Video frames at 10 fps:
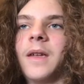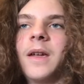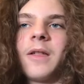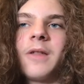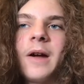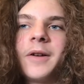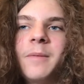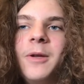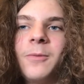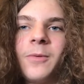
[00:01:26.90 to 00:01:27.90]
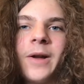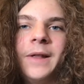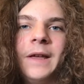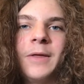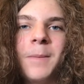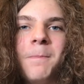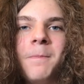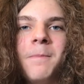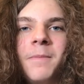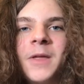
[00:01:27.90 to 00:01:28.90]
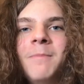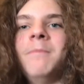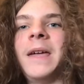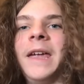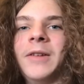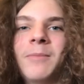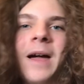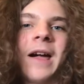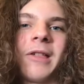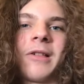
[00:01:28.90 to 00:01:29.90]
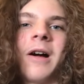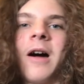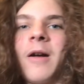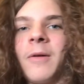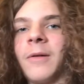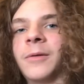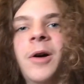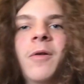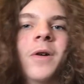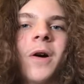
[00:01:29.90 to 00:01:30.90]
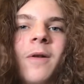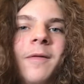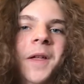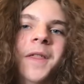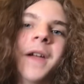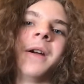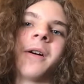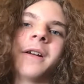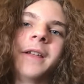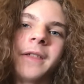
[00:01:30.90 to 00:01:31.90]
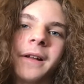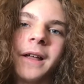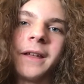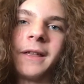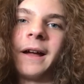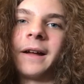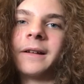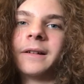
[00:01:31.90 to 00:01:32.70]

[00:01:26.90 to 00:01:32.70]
it's not going to be really the main mascot or logo of the thing or anything like that.